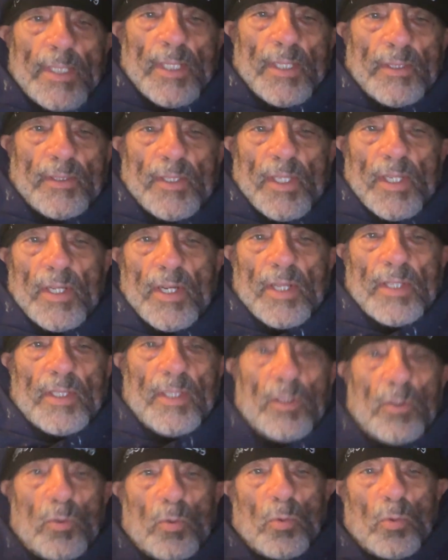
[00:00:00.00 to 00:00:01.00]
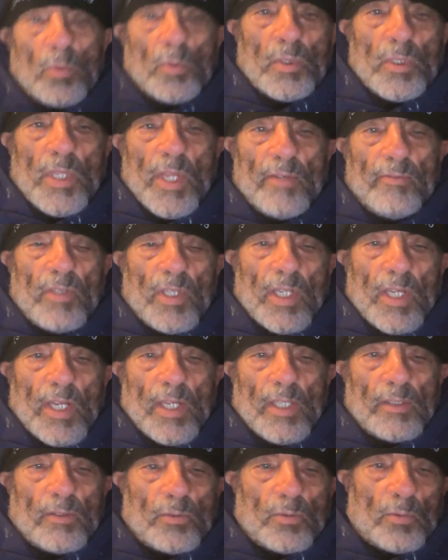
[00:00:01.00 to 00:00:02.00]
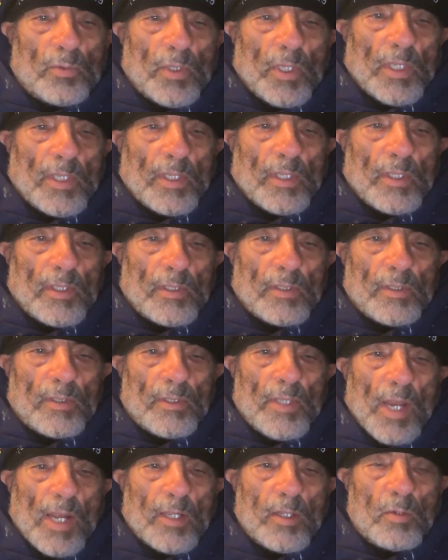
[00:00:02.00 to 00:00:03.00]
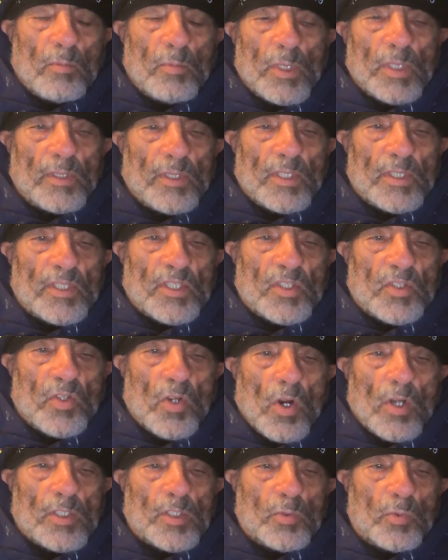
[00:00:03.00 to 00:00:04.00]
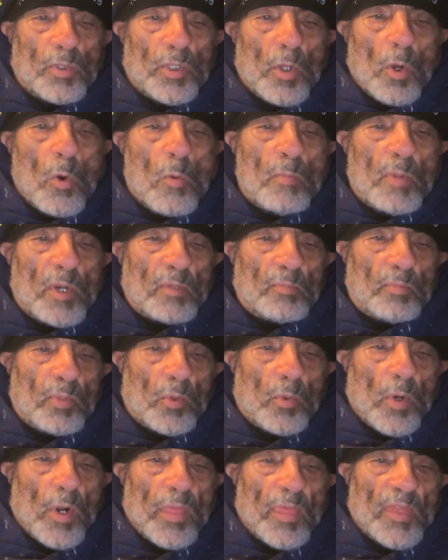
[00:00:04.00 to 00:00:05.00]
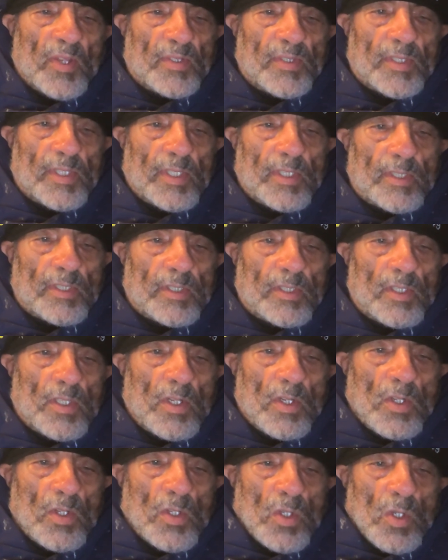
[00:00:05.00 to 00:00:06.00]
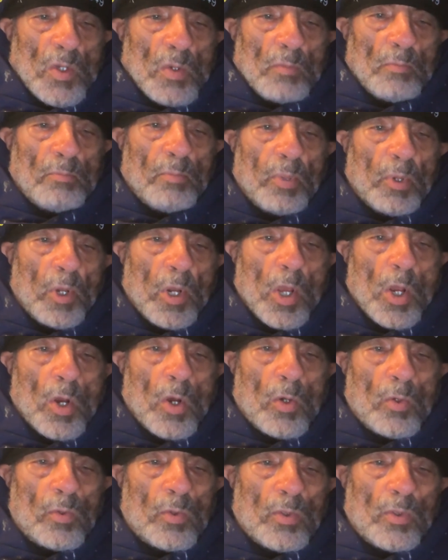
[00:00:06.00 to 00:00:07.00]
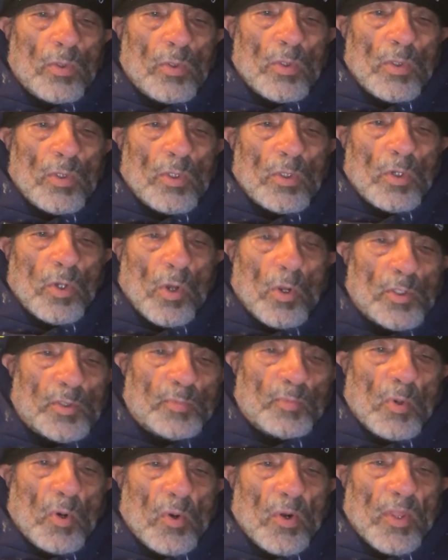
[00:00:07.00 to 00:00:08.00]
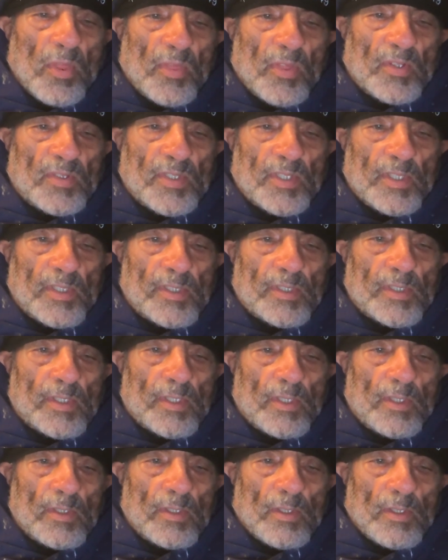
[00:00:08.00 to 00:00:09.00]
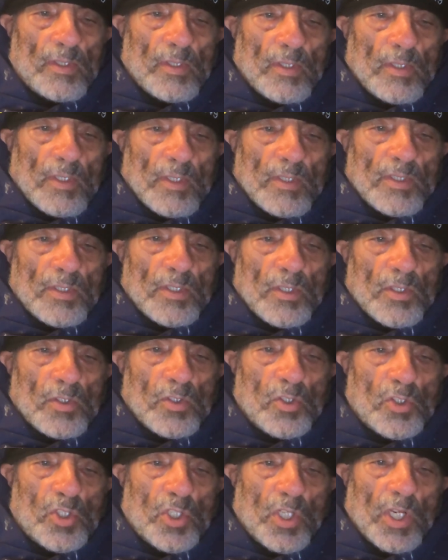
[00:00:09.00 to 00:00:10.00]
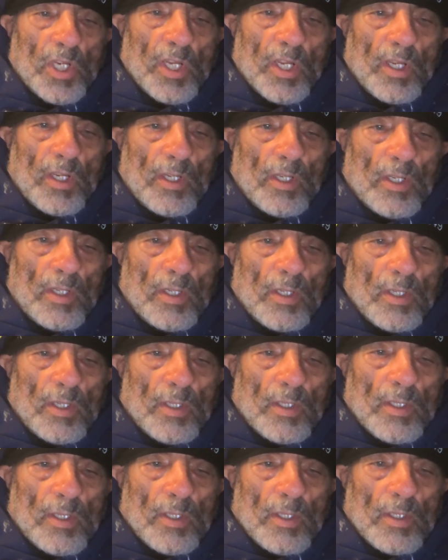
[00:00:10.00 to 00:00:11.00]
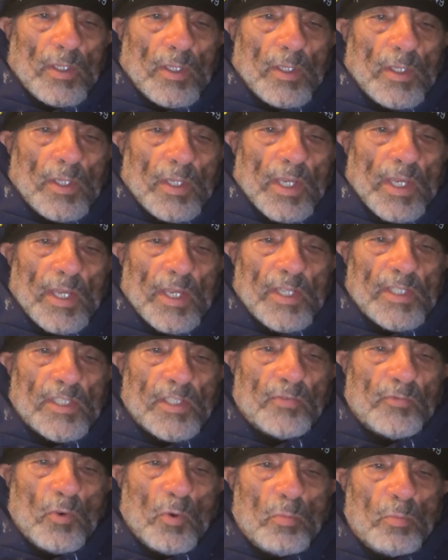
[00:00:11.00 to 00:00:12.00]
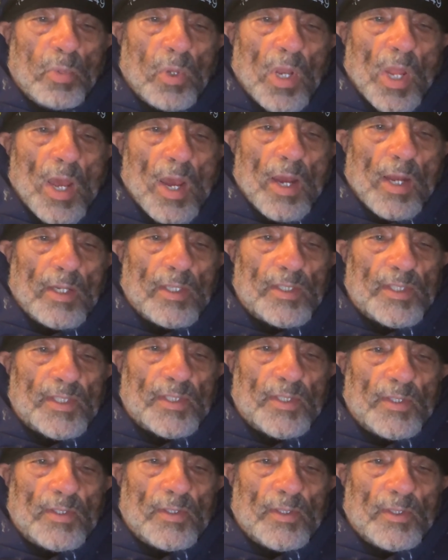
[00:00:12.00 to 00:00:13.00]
And then I need to navigate to the document that starts with open parentheses, below, close parentheses. G, S for blogs,